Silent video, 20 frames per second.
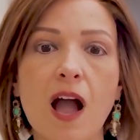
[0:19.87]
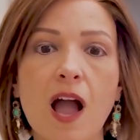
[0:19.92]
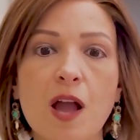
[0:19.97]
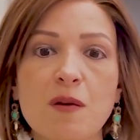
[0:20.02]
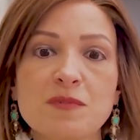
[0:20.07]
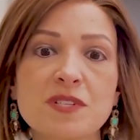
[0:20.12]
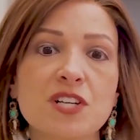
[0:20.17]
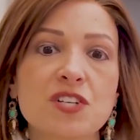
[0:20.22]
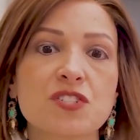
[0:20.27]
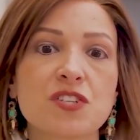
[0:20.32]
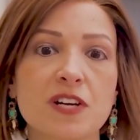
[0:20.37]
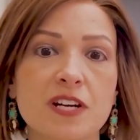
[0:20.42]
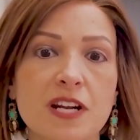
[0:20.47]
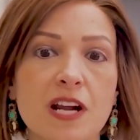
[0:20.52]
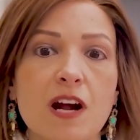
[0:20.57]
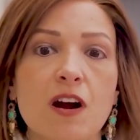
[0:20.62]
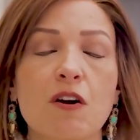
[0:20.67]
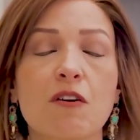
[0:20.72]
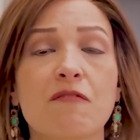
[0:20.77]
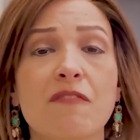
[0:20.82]
I'm Deirdre
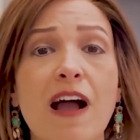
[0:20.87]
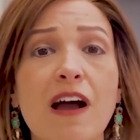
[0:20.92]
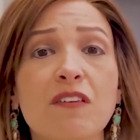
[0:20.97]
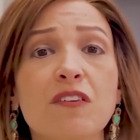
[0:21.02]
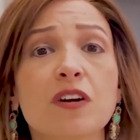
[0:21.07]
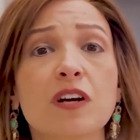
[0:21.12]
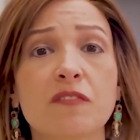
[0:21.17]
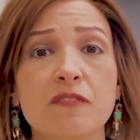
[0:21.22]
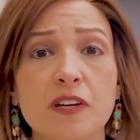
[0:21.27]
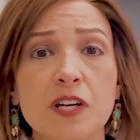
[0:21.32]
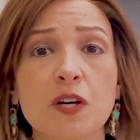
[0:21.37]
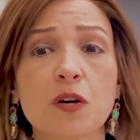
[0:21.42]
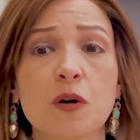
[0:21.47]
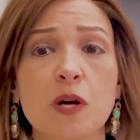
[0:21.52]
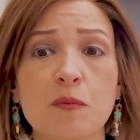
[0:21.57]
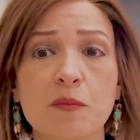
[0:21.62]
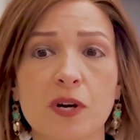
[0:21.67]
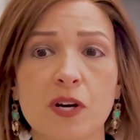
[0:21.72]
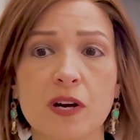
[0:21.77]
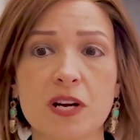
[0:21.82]
D, founder of NERO
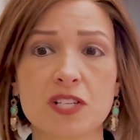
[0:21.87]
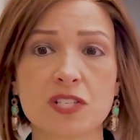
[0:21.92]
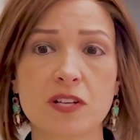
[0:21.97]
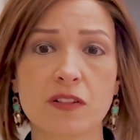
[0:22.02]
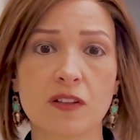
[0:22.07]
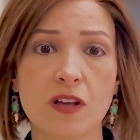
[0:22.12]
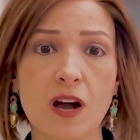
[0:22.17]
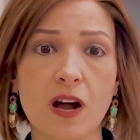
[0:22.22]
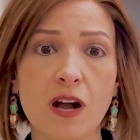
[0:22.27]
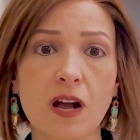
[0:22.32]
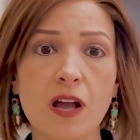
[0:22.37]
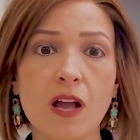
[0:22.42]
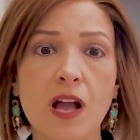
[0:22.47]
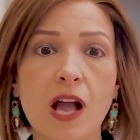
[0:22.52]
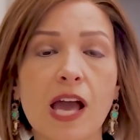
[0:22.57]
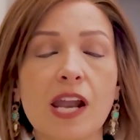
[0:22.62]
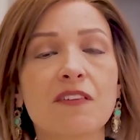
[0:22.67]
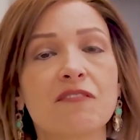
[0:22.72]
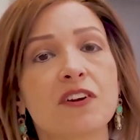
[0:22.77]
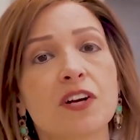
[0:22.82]
Immigration Law,
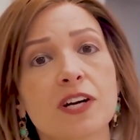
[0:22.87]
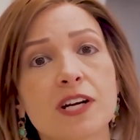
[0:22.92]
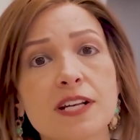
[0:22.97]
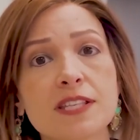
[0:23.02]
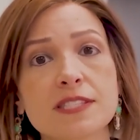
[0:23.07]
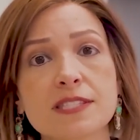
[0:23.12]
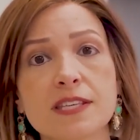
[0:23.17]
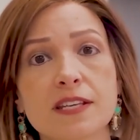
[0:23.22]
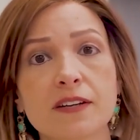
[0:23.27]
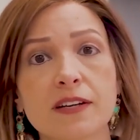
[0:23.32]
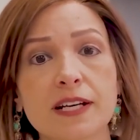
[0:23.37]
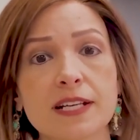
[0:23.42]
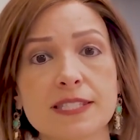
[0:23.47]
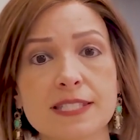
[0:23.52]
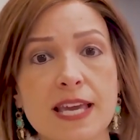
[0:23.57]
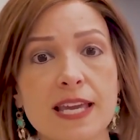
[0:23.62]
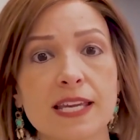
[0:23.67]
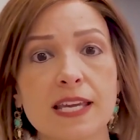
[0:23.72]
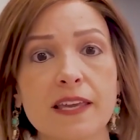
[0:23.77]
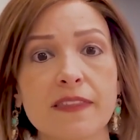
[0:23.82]
and if you're considering
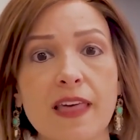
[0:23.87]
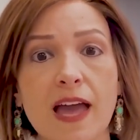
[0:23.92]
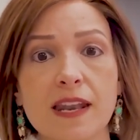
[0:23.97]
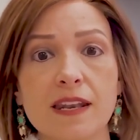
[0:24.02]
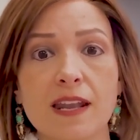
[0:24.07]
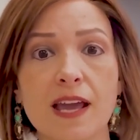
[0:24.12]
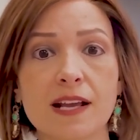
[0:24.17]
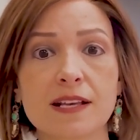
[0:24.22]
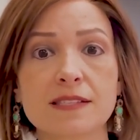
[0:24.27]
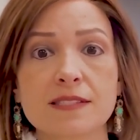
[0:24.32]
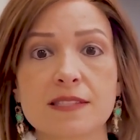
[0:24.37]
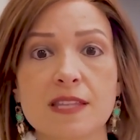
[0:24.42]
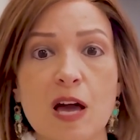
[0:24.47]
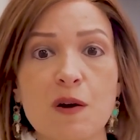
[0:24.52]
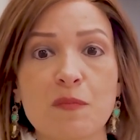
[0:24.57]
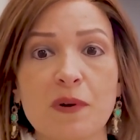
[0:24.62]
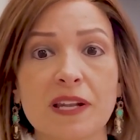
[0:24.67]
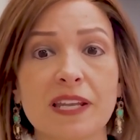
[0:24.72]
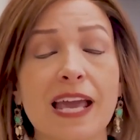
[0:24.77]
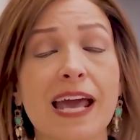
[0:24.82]
taking that next
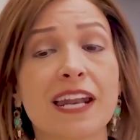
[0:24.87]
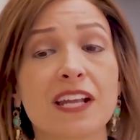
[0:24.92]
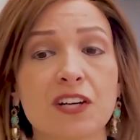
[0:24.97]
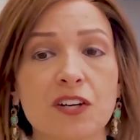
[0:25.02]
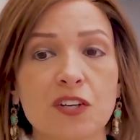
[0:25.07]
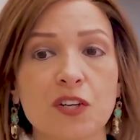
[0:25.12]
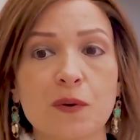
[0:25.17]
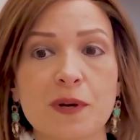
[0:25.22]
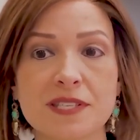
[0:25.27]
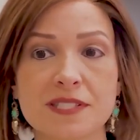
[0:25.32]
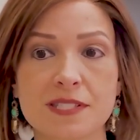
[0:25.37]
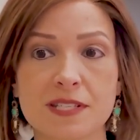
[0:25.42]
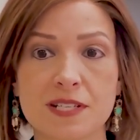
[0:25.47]
step and getting your U.S.